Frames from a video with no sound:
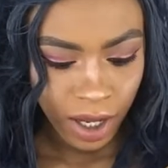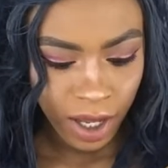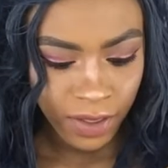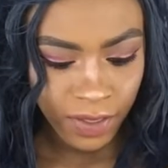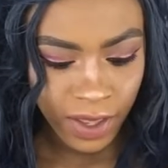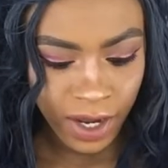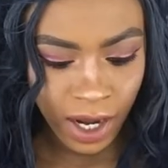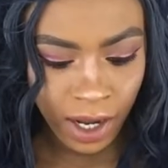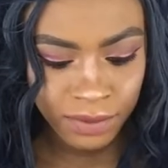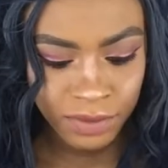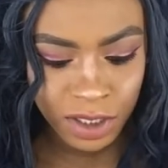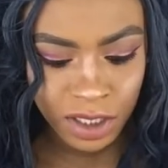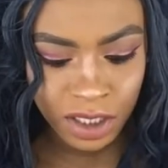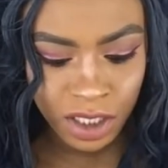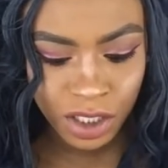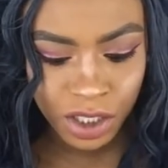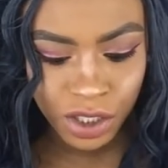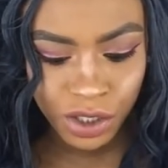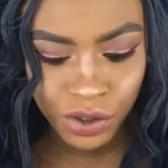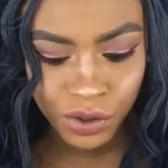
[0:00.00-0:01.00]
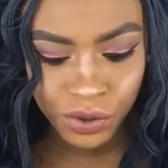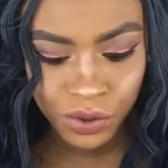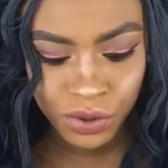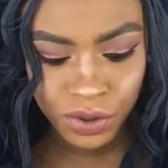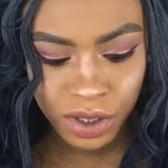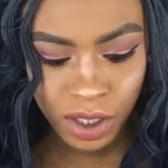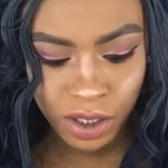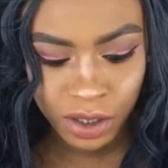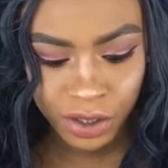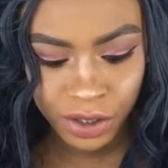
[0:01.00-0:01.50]
And then I'm just gonna
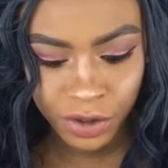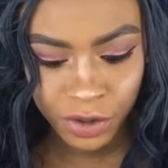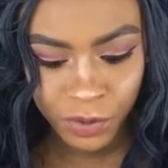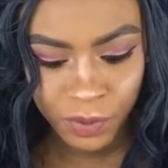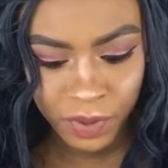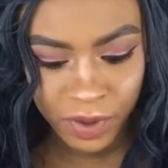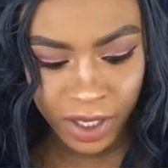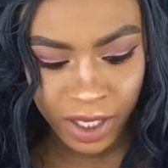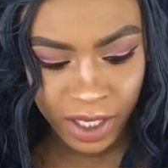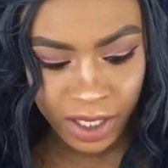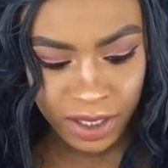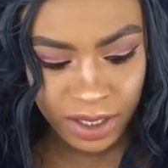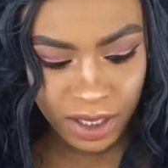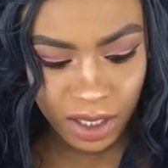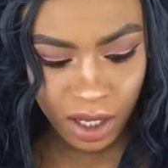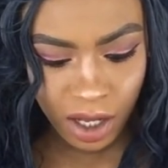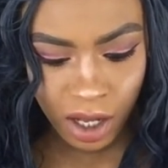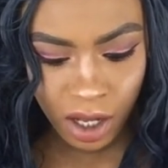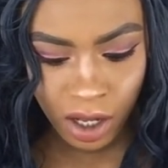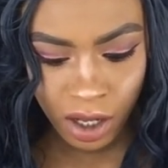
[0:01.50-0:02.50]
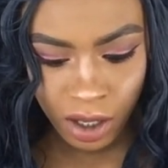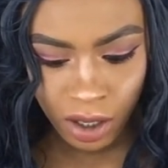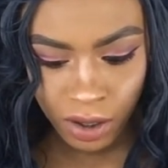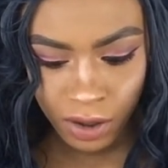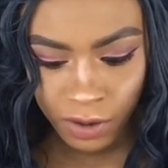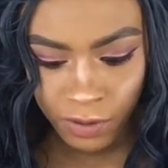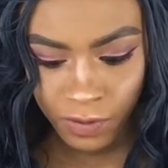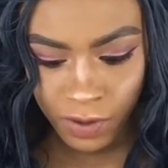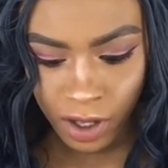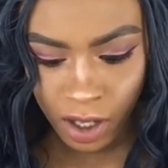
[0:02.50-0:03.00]
use a little bit
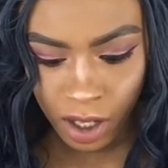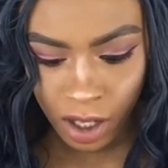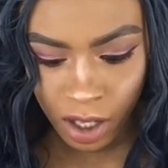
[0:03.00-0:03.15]
of